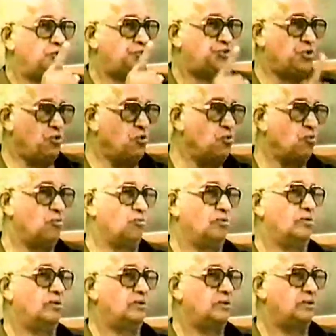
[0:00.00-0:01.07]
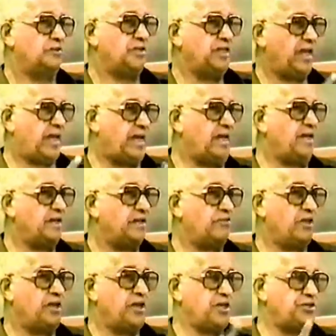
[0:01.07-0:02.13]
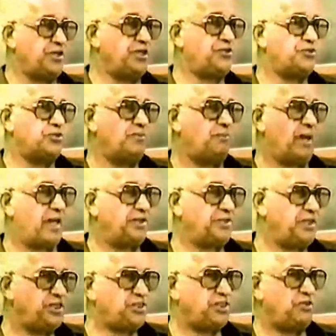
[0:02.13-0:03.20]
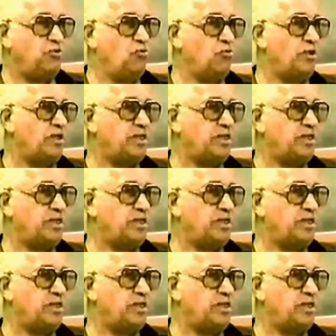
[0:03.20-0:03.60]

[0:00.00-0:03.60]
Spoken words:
to the elder than they did to the plantation owner,